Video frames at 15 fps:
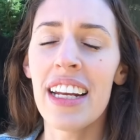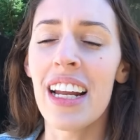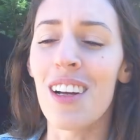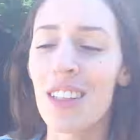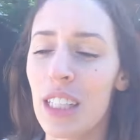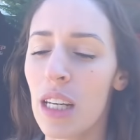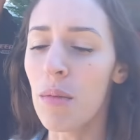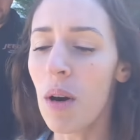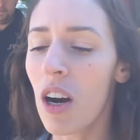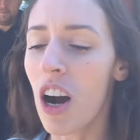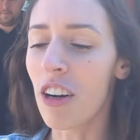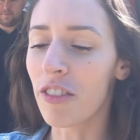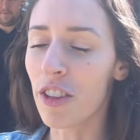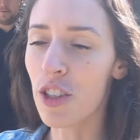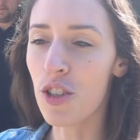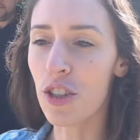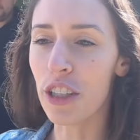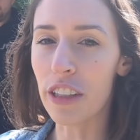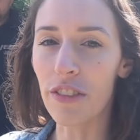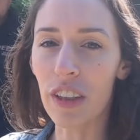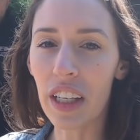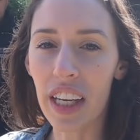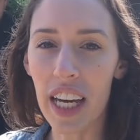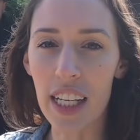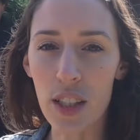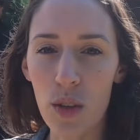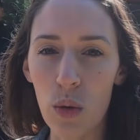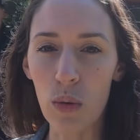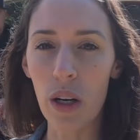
Now TMR offers two different kits,